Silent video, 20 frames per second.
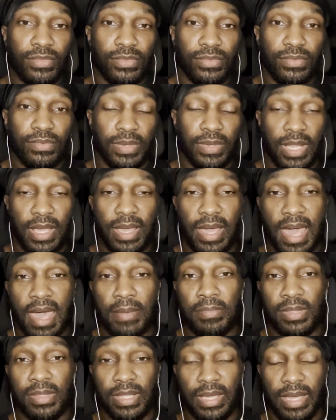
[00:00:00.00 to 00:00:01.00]
When they
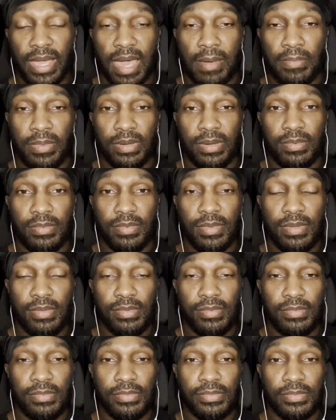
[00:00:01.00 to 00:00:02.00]
happen, they happen.
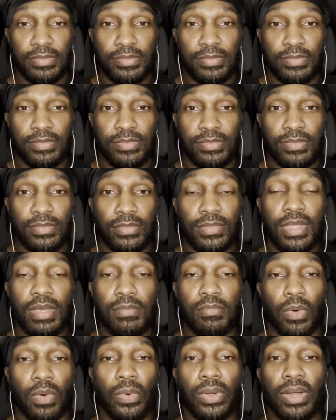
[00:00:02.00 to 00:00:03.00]

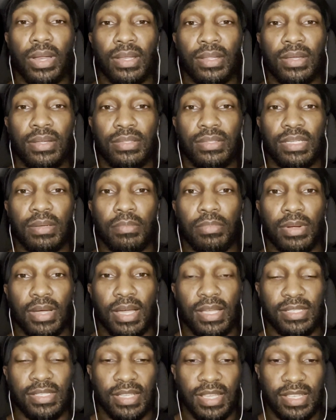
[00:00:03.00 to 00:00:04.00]
But what I learned in the
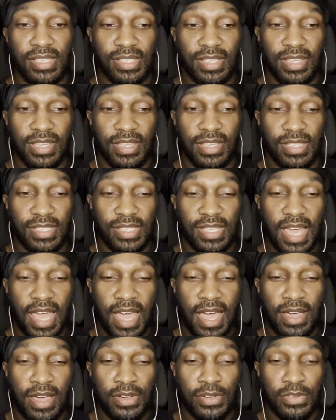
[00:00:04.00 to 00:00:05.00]
process is
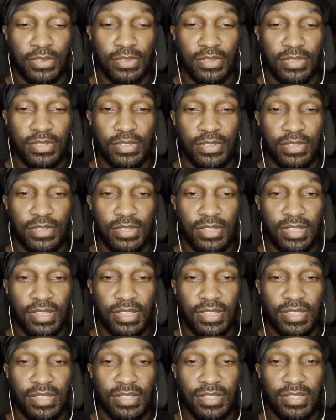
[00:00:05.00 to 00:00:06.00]
how
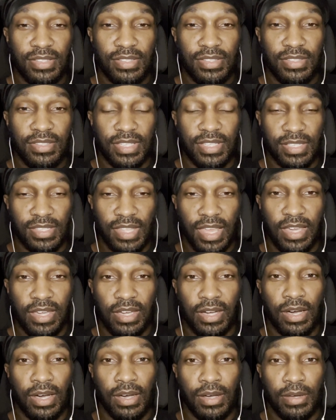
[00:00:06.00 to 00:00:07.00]
to stay
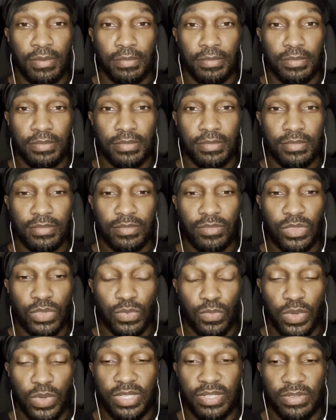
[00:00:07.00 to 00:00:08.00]
calm,
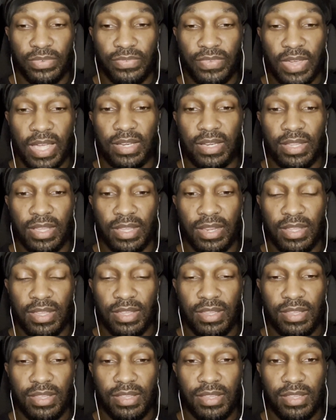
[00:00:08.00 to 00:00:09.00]
which affected
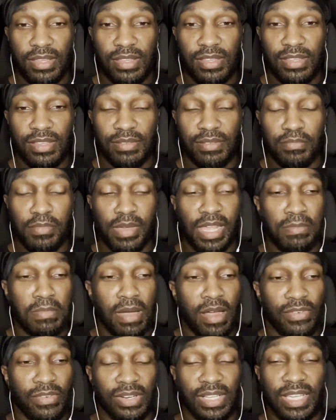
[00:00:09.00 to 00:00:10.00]
many of
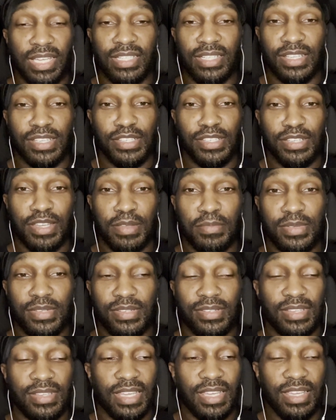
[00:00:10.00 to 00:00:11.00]
my
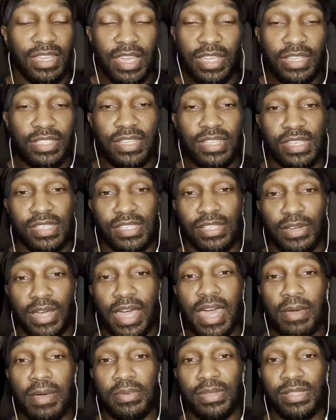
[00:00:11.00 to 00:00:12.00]
relationships. It just so
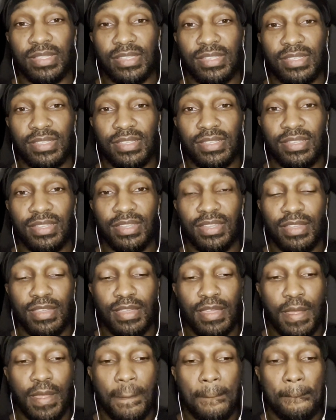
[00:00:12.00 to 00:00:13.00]
happens.
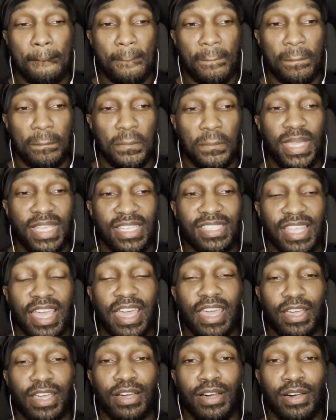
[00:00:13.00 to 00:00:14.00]
Me
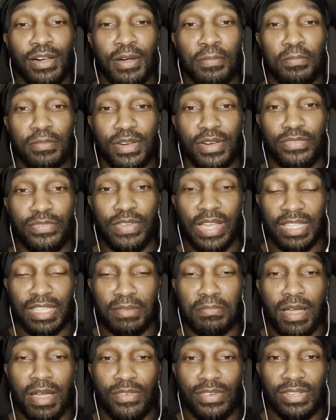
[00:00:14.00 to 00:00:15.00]
staying calm
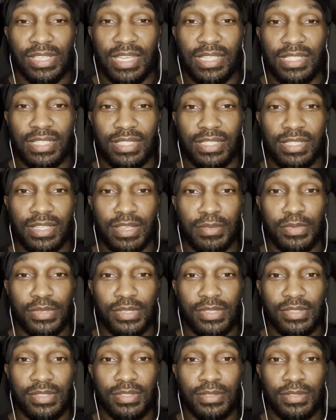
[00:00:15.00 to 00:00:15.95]
affected my relationships.